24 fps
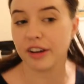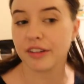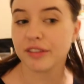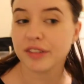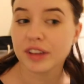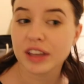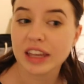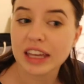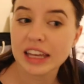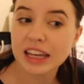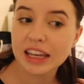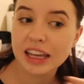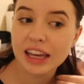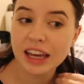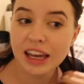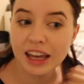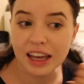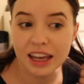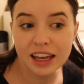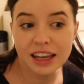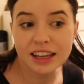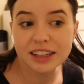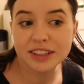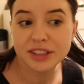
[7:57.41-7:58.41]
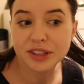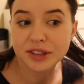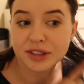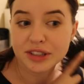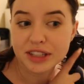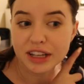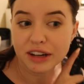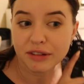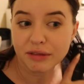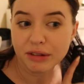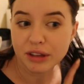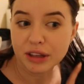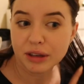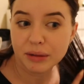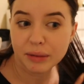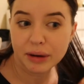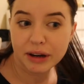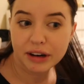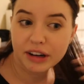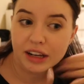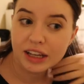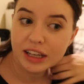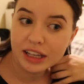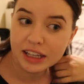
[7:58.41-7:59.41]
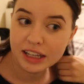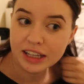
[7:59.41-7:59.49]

I feel like turns out really weird.